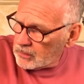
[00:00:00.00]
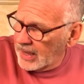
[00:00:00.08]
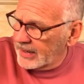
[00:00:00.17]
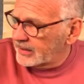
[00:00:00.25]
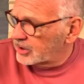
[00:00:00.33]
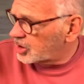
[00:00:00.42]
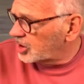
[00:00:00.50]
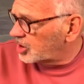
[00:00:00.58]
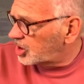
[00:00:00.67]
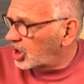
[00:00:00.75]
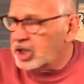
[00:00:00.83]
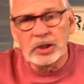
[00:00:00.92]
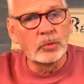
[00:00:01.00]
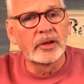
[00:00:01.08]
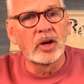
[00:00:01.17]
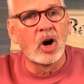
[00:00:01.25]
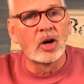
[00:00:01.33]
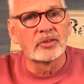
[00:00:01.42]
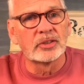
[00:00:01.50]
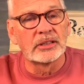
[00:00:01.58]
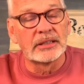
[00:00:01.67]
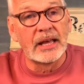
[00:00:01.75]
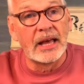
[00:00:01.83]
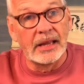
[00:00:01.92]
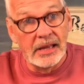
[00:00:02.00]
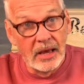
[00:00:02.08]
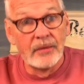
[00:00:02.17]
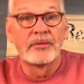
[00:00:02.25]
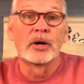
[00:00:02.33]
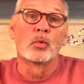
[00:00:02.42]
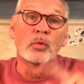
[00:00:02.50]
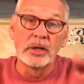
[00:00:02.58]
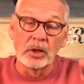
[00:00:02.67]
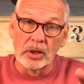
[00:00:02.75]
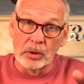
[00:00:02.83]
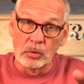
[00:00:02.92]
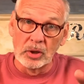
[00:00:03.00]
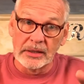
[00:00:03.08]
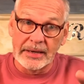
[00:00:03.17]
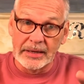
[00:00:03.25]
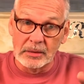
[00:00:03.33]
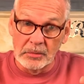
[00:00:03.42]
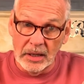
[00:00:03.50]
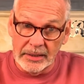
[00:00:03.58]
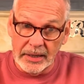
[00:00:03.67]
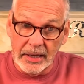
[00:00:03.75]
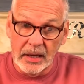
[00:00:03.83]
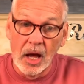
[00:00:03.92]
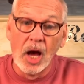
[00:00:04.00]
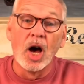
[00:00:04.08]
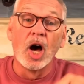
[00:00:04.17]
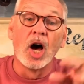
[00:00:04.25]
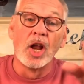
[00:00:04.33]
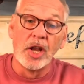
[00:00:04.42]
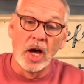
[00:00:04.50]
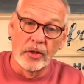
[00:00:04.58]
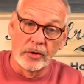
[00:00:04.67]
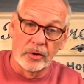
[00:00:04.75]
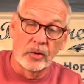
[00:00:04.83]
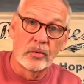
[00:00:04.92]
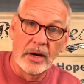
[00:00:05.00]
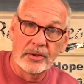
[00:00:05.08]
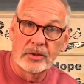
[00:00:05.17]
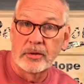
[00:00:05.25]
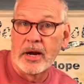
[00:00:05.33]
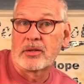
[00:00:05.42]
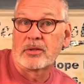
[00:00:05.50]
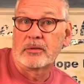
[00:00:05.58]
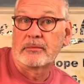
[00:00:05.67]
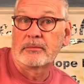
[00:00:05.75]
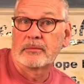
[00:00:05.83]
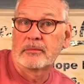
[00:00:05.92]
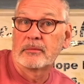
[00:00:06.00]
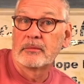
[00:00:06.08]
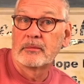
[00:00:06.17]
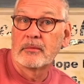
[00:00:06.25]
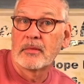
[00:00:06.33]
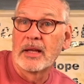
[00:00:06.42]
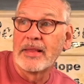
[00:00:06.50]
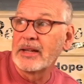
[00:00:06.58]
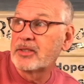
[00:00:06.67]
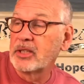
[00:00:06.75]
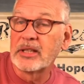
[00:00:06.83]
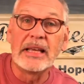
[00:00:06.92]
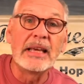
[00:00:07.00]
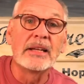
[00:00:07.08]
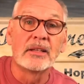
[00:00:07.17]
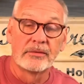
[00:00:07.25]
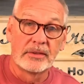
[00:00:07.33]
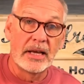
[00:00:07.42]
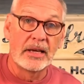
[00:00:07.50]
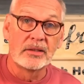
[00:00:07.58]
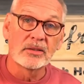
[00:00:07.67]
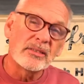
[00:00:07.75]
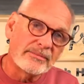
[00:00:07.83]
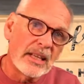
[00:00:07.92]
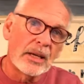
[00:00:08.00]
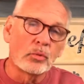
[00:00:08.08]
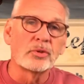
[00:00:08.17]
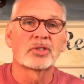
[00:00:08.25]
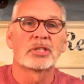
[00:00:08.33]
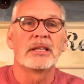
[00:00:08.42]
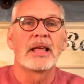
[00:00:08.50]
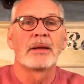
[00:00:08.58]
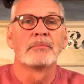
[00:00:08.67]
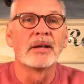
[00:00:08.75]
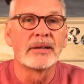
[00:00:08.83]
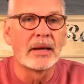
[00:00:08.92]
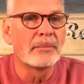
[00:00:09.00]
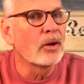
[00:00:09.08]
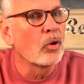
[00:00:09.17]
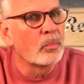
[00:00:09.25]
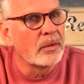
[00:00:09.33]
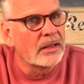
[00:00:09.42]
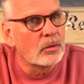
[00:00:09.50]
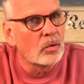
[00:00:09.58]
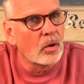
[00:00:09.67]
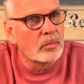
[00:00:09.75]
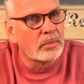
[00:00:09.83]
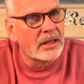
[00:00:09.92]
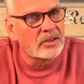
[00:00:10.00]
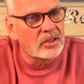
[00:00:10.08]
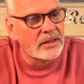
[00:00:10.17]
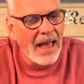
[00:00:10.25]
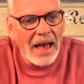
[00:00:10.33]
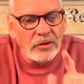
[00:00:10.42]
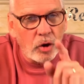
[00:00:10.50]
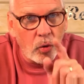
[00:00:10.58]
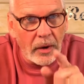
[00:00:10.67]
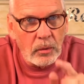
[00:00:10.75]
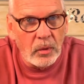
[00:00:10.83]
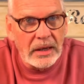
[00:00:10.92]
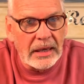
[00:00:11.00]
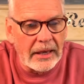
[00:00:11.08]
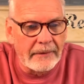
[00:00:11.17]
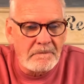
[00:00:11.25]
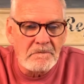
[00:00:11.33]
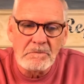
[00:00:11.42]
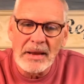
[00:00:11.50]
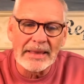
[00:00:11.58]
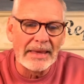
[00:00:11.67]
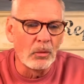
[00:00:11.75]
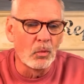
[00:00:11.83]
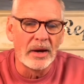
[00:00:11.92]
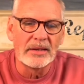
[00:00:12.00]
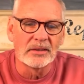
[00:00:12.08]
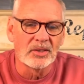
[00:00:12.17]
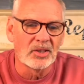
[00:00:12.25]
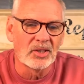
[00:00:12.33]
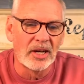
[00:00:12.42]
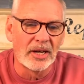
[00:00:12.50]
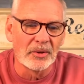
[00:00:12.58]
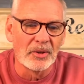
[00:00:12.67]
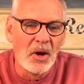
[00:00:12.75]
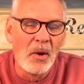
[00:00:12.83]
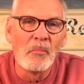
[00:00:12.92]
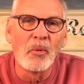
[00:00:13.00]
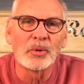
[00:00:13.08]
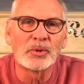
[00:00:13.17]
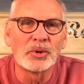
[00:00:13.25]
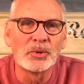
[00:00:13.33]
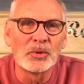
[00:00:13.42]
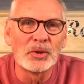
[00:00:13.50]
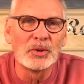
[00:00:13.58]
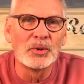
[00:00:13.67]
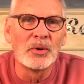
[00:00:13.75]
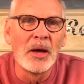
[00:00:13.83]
and it is continuing on to today. There will, and we'll look at it Monday, another resurrection, and that's at the end of days. We'll see that Monday. May the Lord bless you. Have a great weekend. I can't wait to share more truth with you